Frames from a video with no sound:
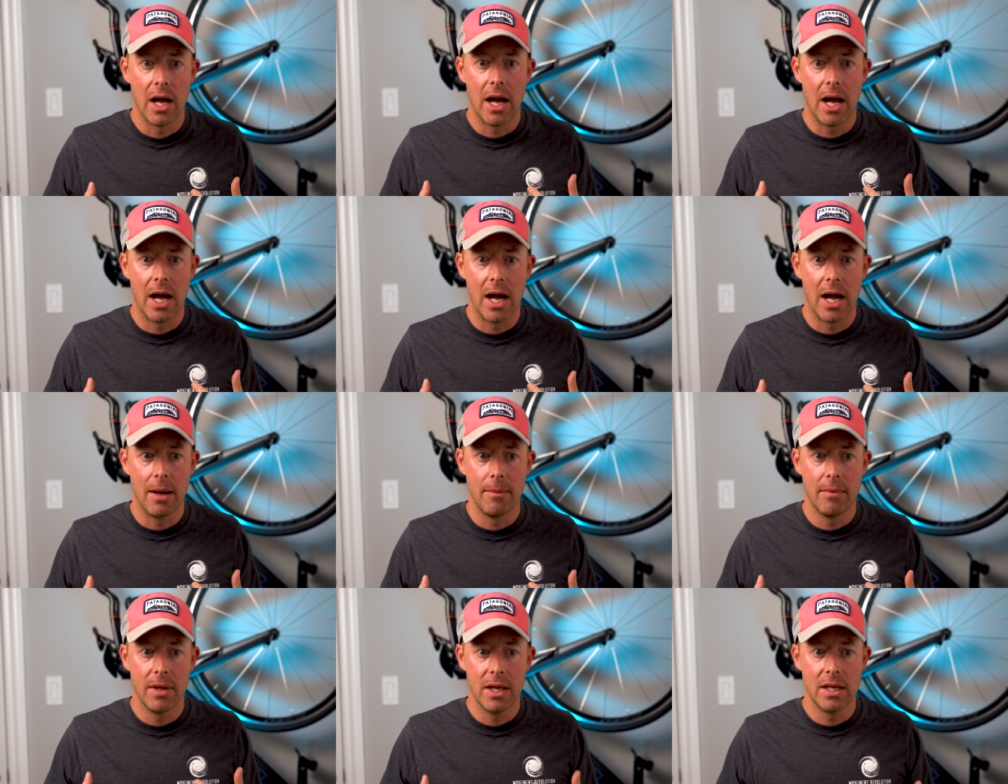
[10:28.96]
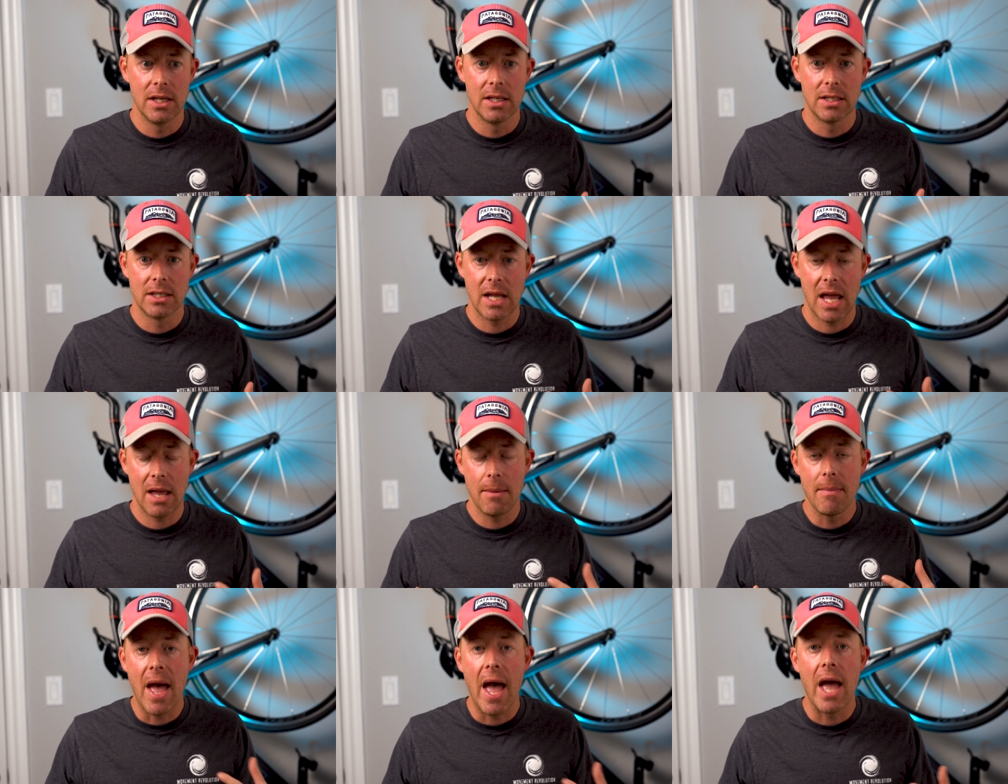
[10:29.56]
um, is,
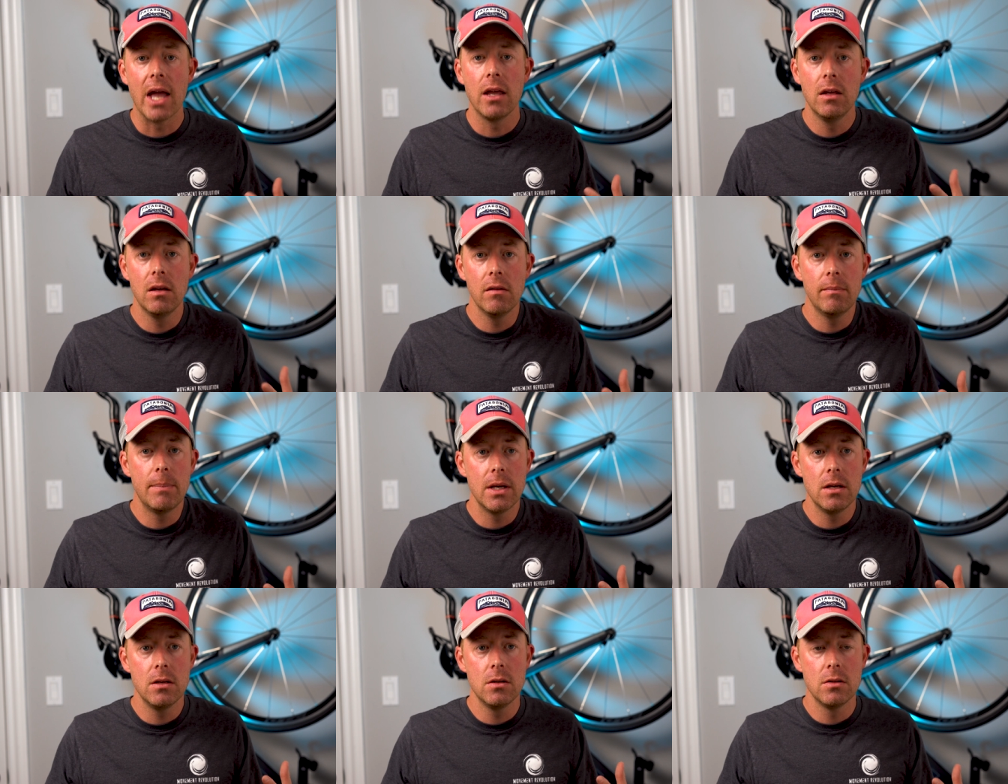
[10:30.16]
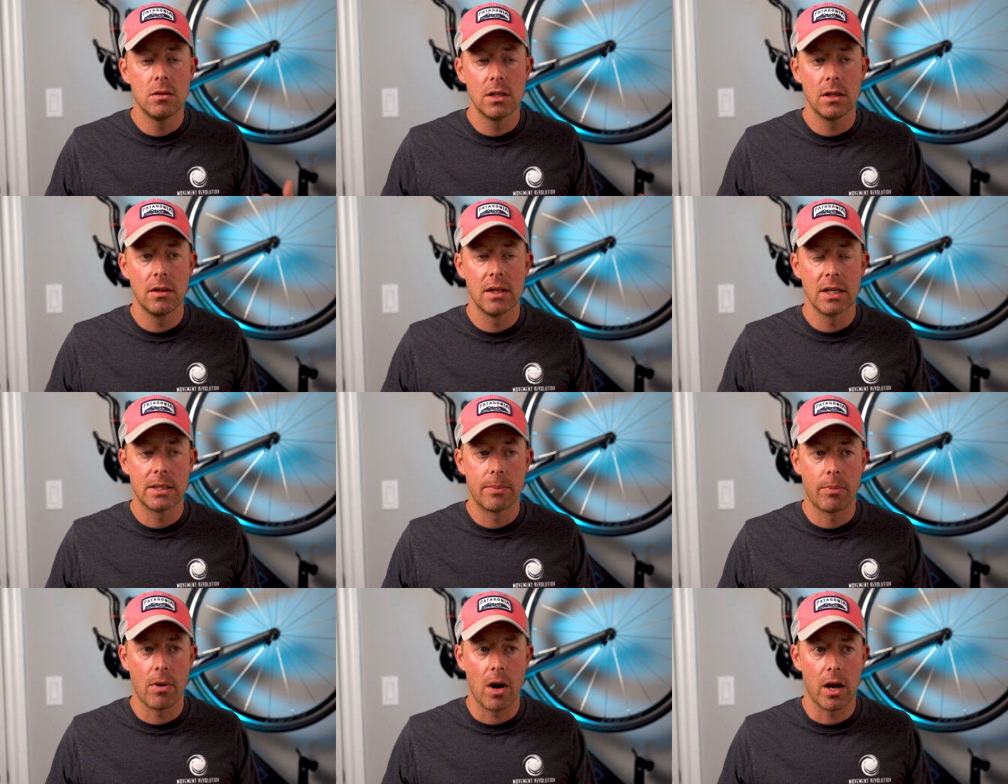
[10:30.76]
hey Matt, you've been using
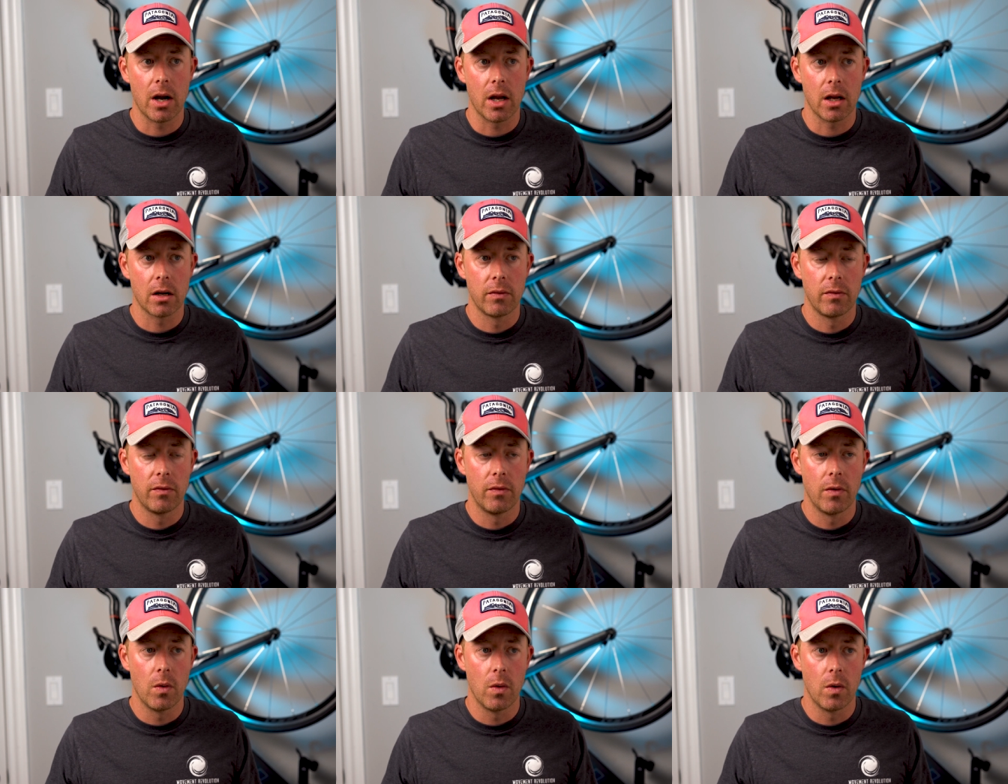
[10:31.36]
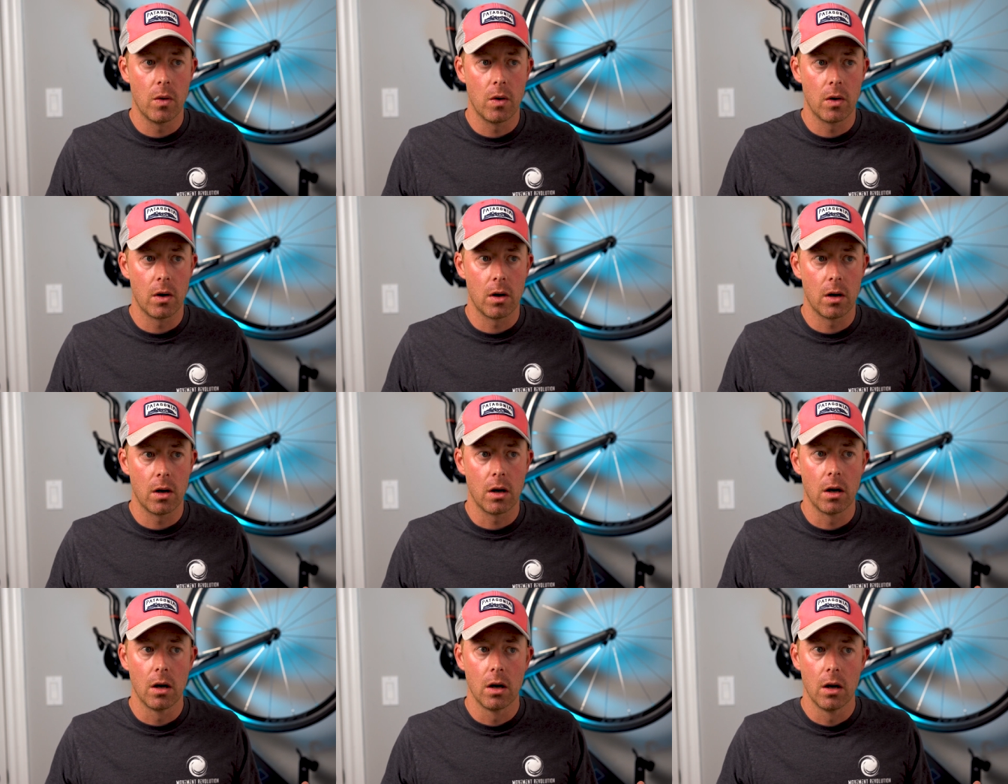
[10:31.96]
this product
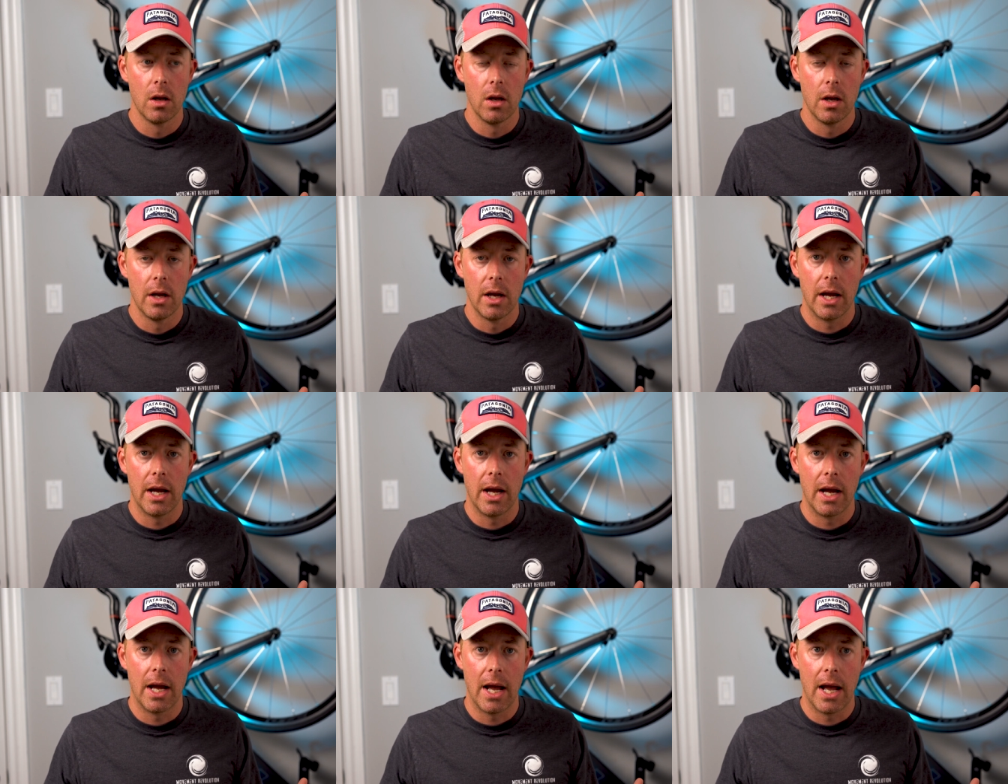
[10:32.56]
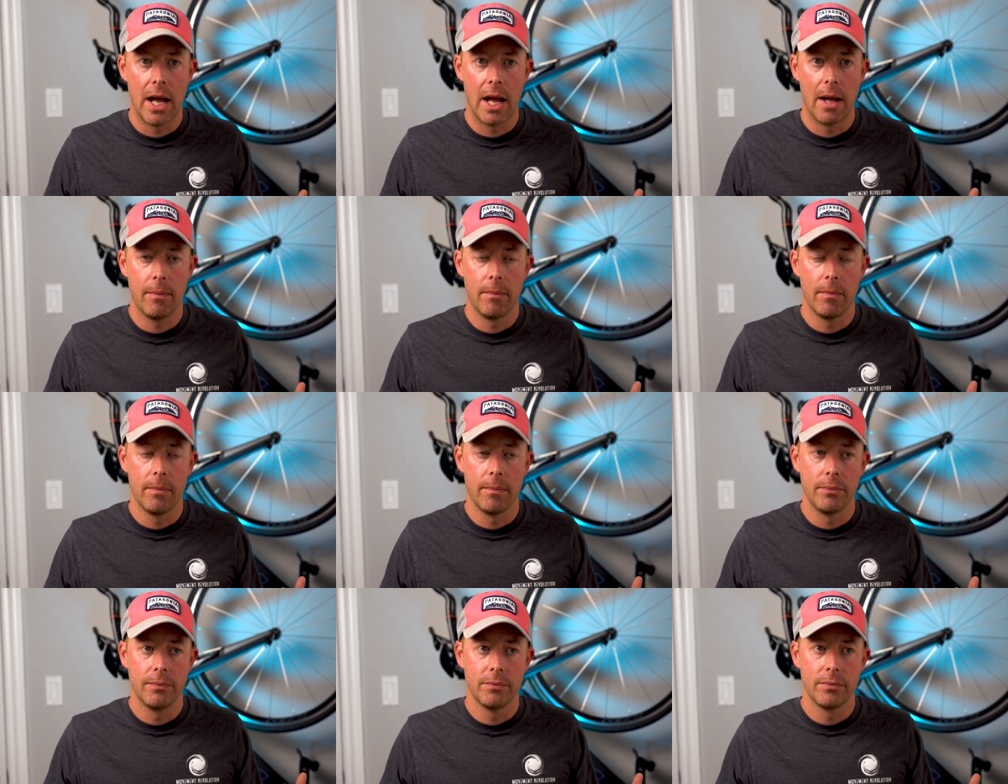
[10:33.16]
for, uh,
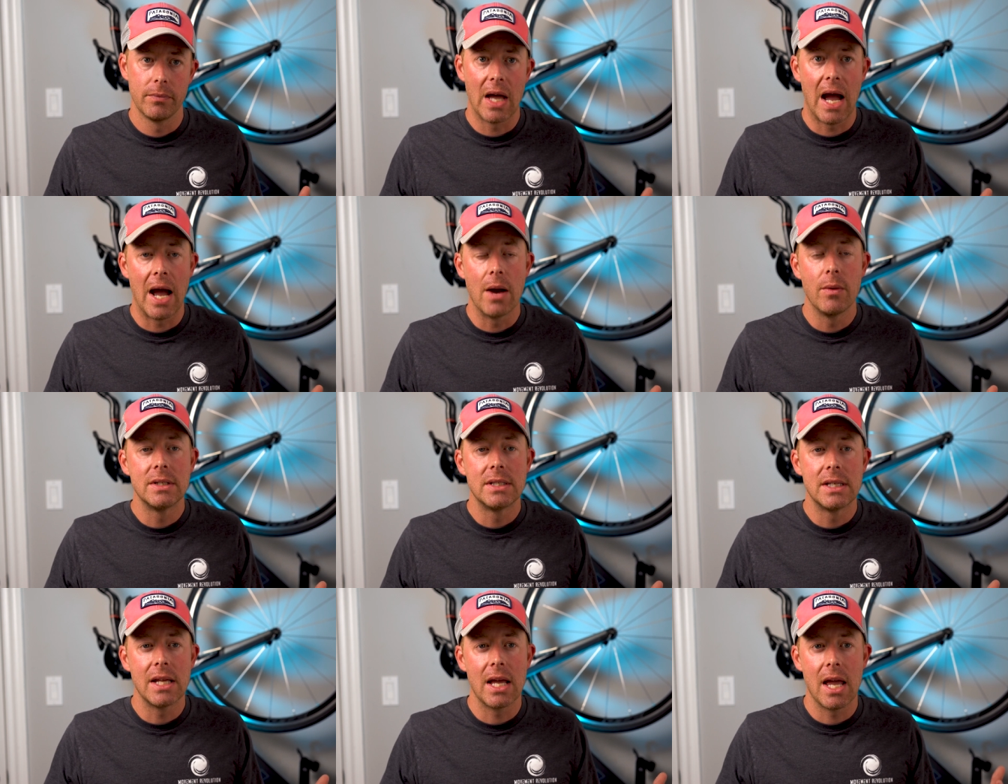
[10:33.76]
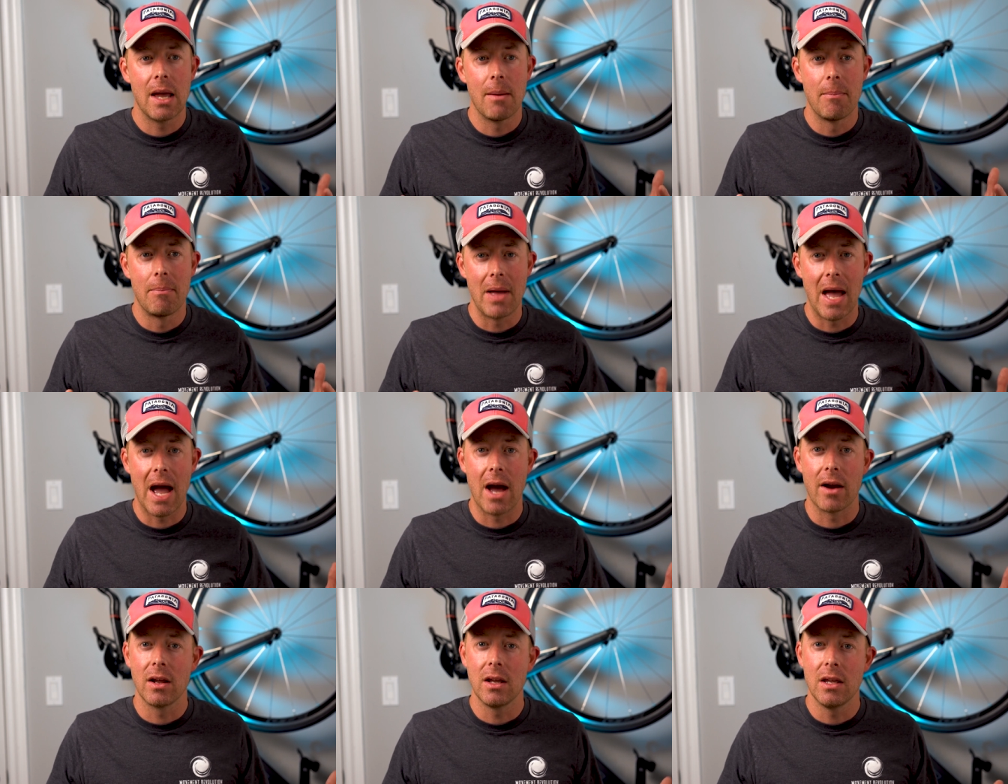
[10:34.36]
I would say
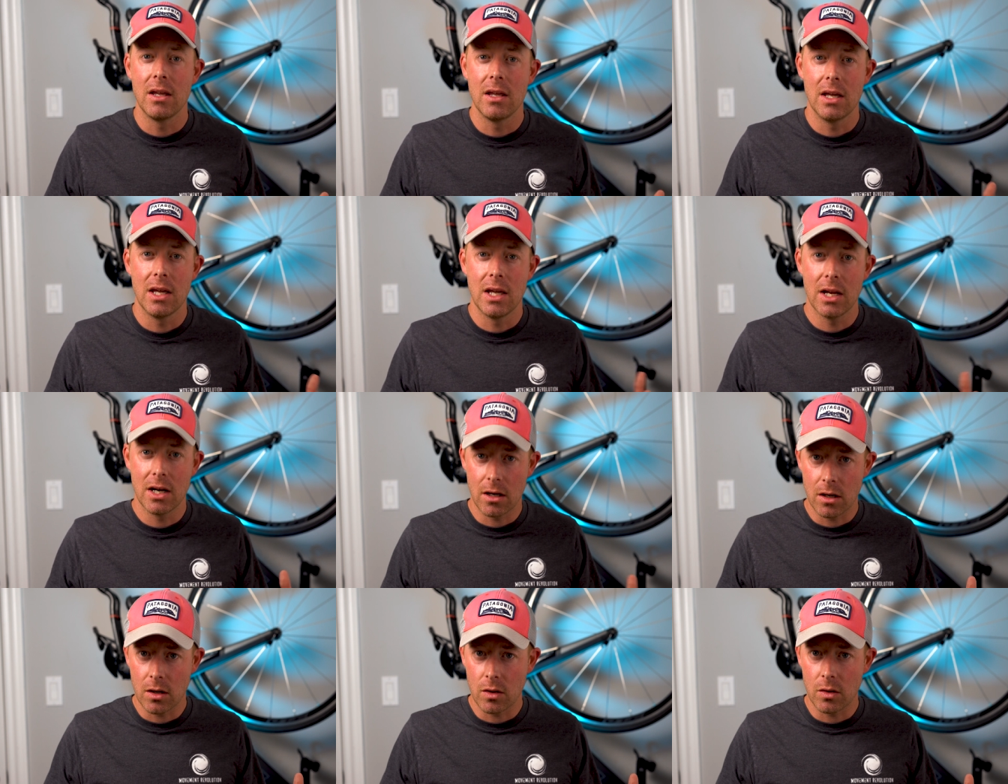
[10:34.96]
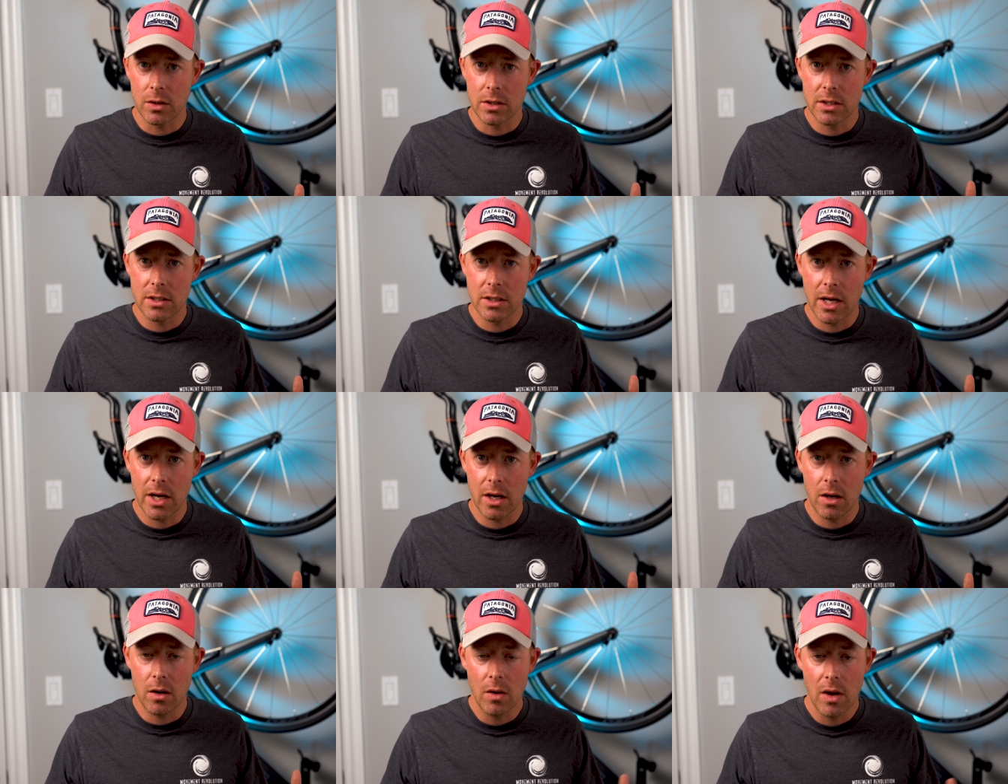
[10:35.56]
about a year or
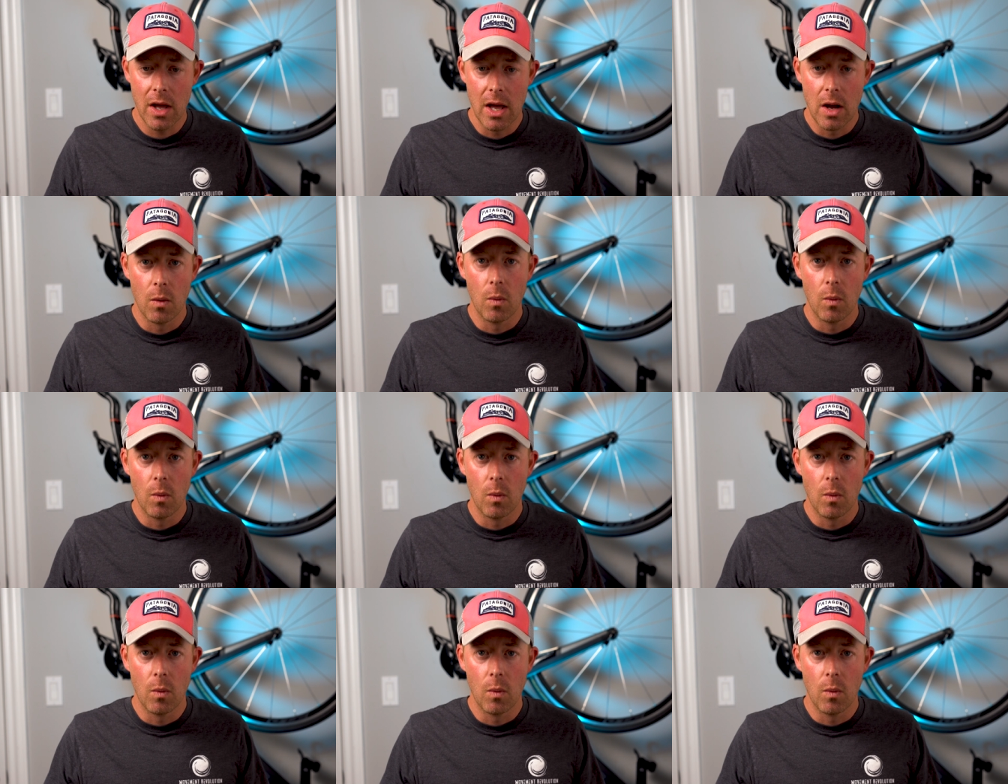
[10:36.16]
so.